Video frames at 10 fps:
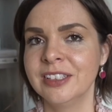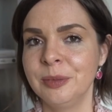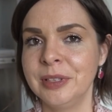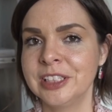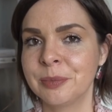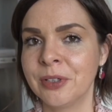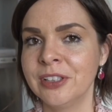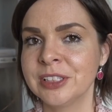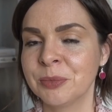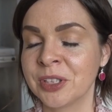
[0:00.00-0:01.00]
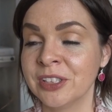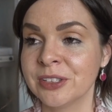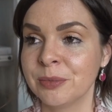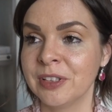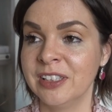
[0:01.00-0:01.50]
You'd be surprised on what
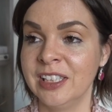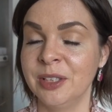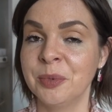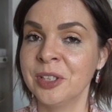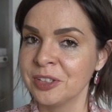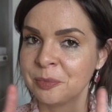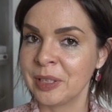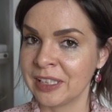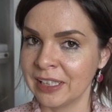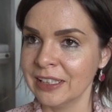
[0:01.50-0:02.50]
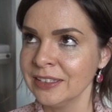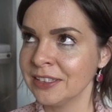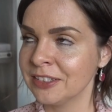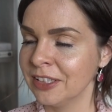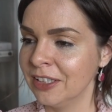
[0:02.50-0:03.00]
goes on in the world of big
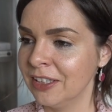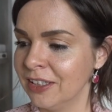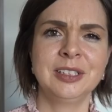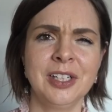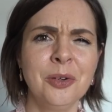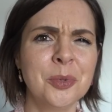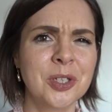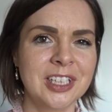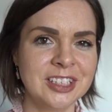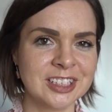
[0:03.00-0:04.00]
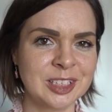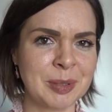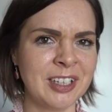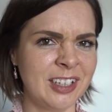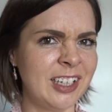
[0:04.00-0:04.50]
cats. It's a lot more than just
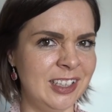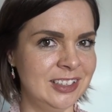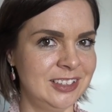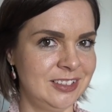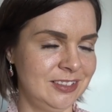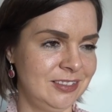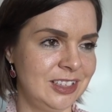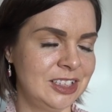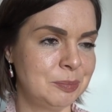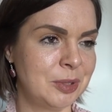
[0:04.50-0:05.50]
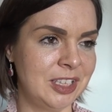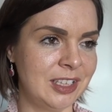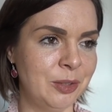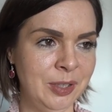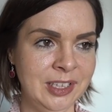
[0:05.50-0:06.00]
about the cats. Let's just put it
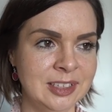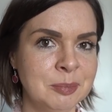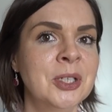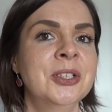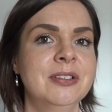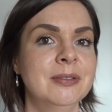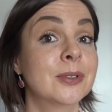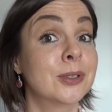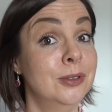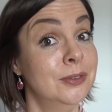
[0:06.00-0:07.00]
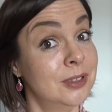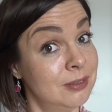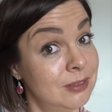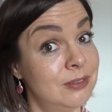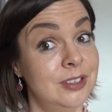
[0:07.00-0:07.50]
that way, there's murder involved,
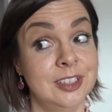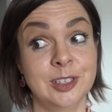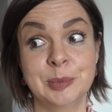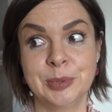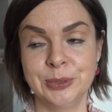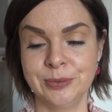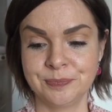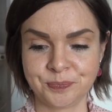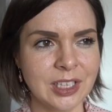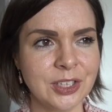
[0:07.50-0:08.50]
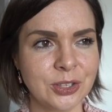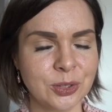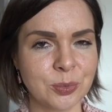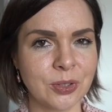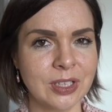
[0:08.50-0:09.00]
for example. Another
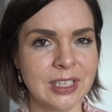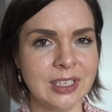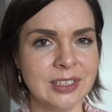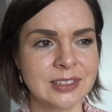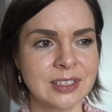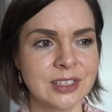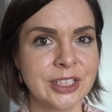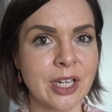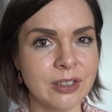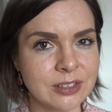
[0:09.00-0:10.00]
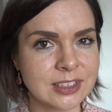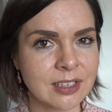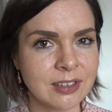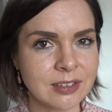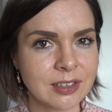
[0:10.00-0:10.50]
good one is the
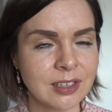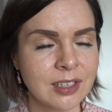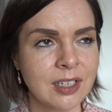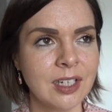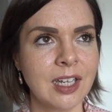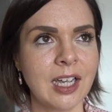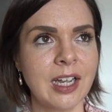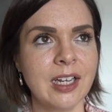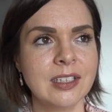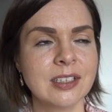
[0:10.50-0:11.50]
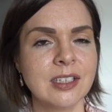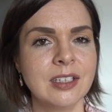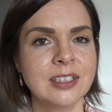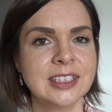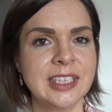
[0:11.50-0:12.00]
Ozark, and
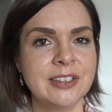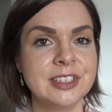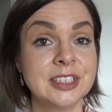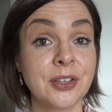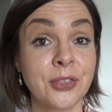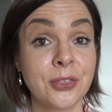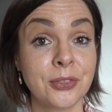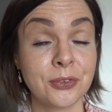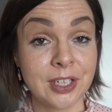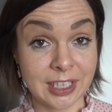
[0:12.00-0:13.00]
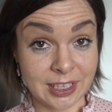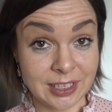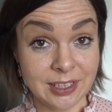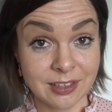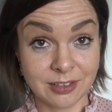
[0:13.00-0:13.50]
series
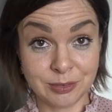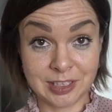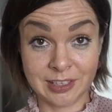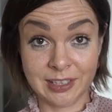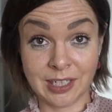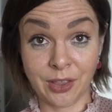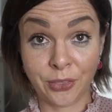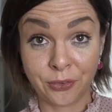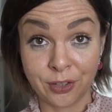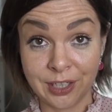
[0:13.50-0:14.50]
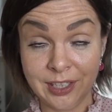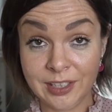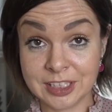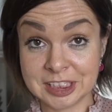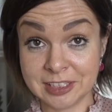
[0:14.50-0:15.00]
3, I went like that, 3,
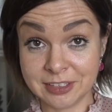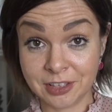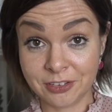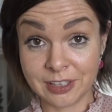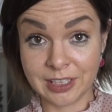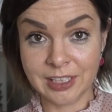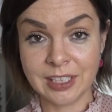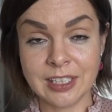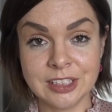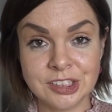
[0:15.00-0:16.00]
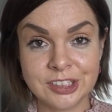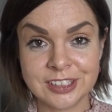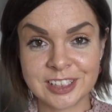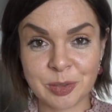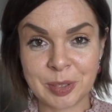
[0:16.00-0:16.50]
series 3 has
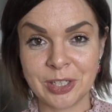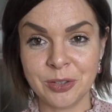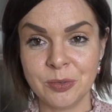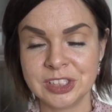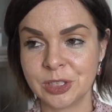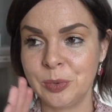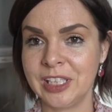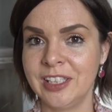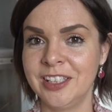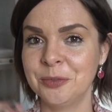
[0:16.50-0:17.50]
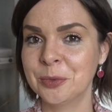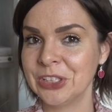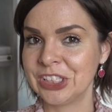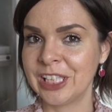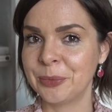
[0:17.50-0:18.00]
just come out, so we're gonna
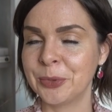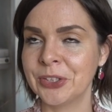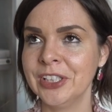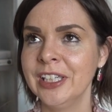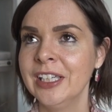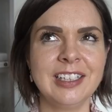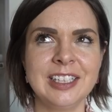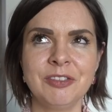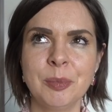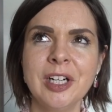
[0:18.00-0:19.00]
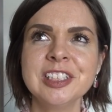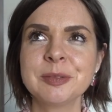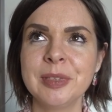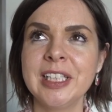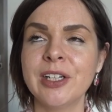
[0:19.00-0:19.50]
watch that one. It
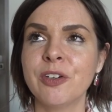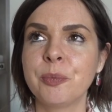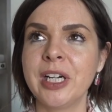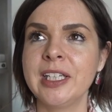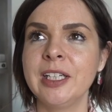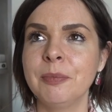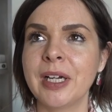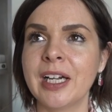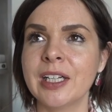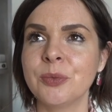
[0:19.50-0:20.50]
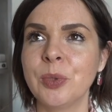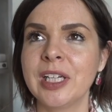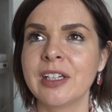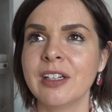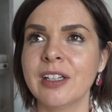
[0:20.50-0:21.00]
reminds me of Breaking Bad, where
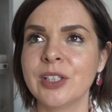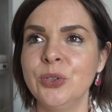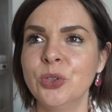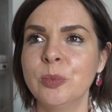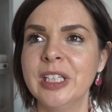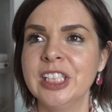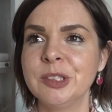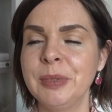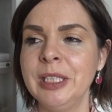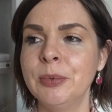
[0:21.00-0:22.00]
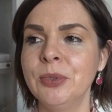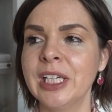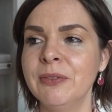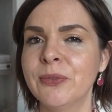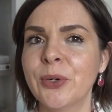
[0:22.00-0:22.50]
kind of like normalish people
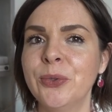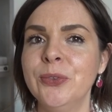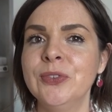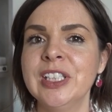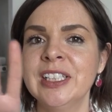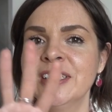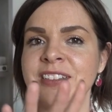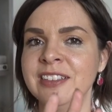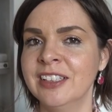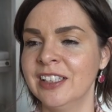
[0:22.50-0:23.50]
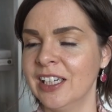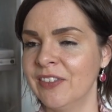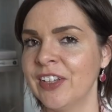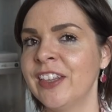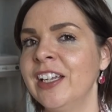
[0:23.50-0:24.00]
get involved in
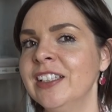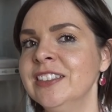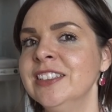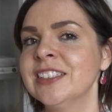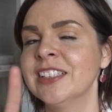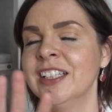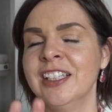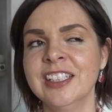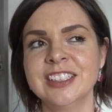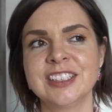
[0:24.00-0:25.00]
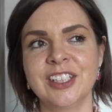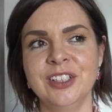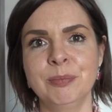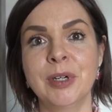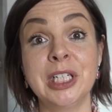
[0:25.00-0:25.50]
other things,
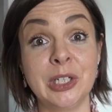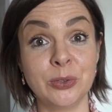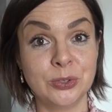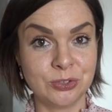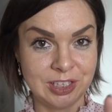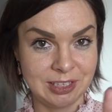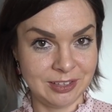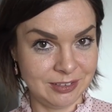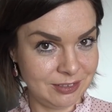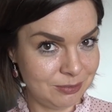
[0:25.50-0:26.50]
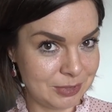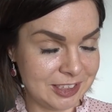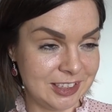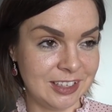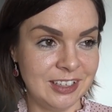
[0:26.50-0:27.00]
so money laundering
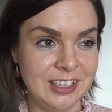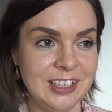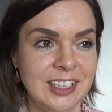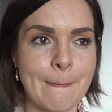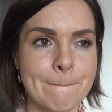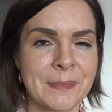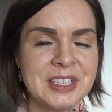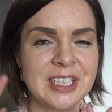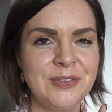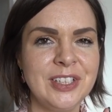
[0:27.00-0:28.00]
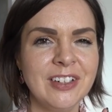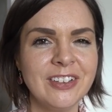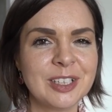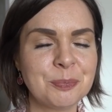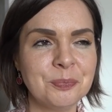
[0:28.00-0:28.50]
basically. So if you
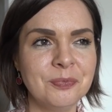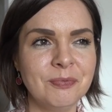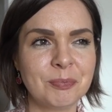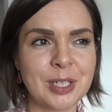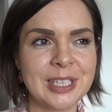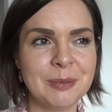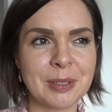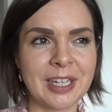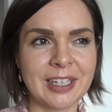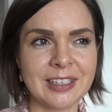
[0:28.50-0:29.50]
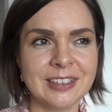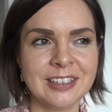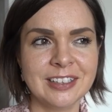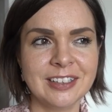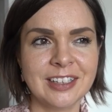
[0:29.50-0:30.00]
like Breaking Bad,
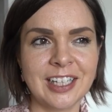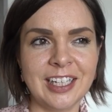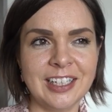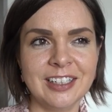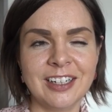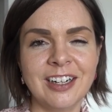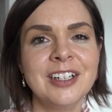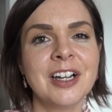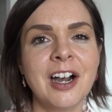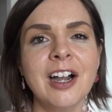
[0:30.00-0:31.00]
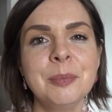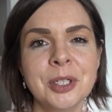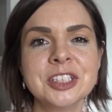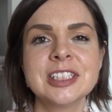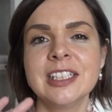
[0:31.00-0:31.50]
then I
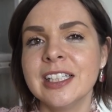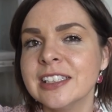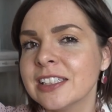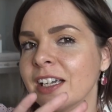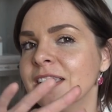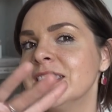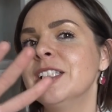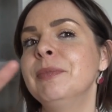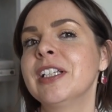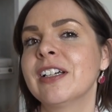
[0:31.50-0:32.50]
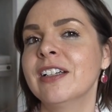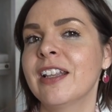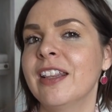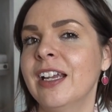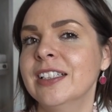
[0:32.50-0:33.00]
personally think it's like a similar kind
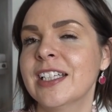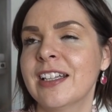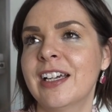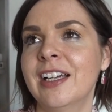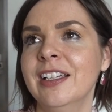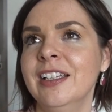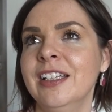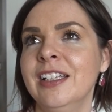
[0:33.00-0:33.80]
of thing to that.